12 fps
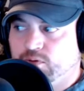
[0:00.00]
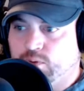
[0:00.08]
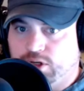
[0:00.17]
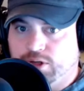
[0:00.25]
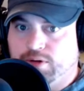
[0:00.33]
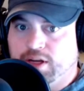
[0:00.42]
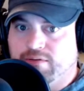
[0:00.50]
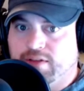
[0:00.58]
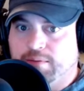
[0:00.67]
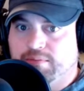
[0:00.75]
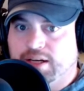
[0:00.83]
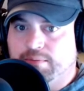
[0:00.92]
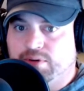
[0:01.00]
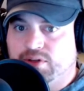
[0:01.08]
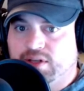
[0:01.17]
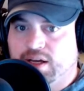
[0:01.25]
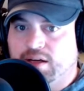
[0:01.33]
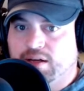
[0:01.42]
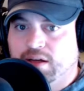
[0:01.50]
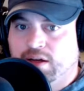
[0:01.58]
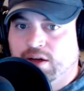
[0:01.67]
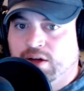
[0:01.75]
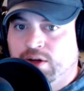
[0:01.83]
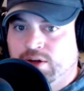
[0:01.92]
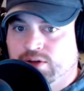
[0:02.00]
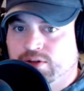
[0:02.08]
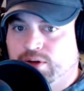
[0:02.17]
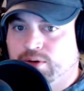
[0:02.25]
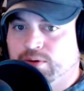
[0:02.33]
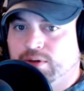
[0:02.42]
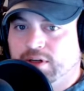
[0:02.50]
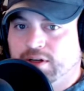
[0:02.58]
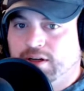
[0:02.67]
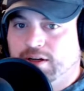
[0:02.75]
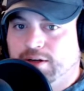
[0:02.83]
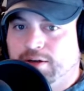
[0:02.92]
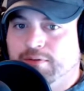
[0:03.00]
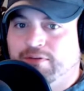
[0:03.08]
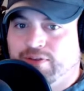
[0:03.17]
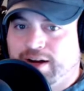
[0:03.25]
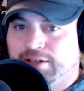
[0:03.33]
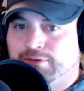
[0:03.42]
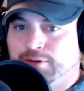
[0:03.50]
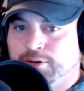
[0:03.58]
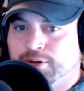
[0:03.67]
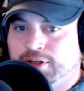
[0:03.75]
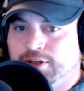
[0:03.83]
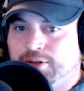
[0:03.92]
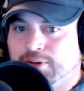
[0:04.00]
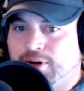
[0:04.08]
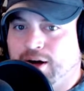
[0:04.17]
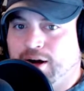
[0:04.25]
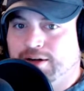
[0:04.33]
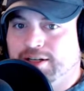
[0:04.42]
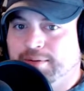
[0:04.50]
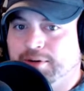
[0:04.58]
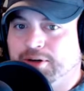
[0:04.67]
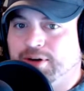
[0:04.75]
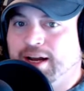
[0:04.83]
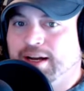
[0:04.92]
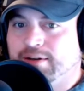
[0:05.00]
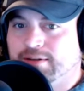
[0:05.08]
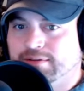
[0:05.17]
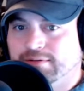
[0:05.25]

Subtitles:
Well, you give them 10%. So fast forward into our democratic,